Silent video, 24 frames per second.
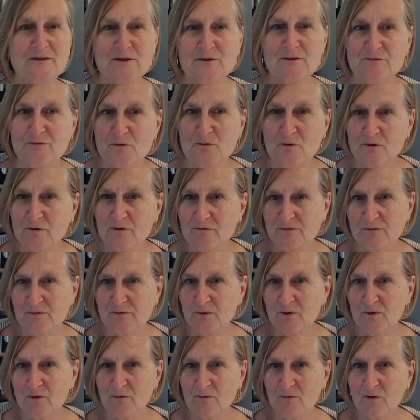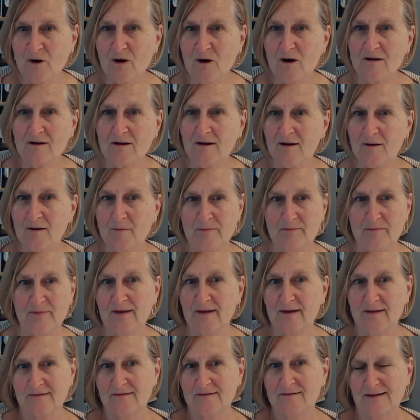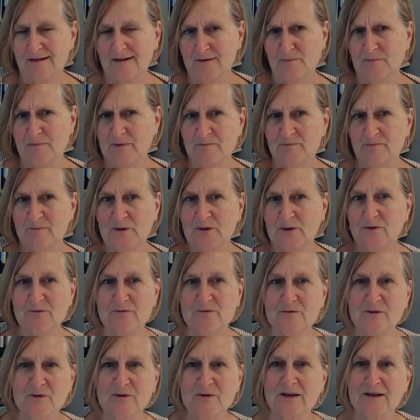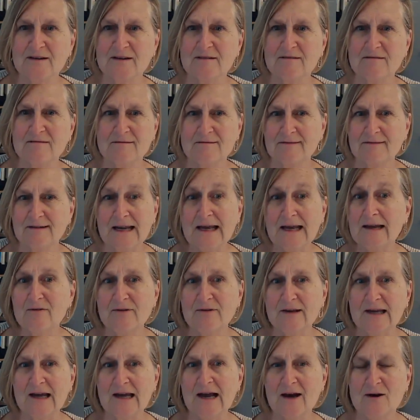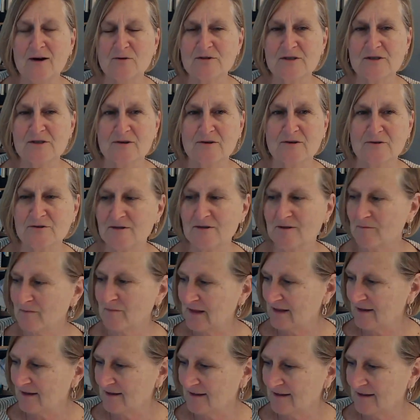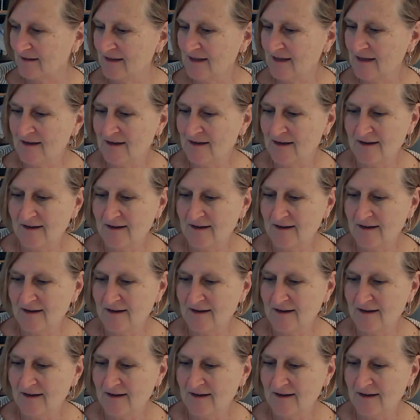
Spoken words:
It's a 4th floor walk up that had been built for Navy housing or something, and